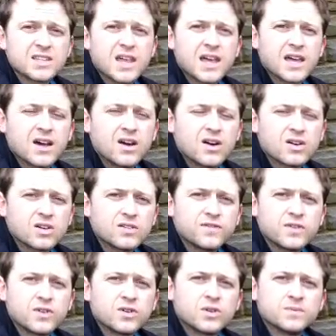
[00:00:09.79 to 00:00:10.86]
they are good
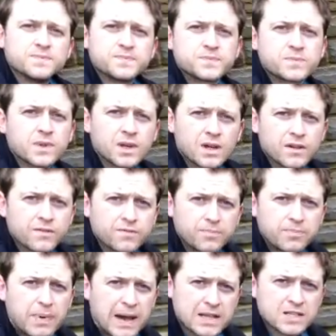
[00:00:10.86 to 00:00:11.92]
for kind of
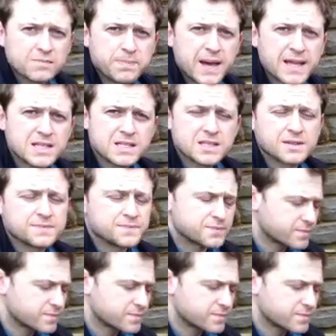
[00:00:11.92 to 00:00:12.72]
backs of beds,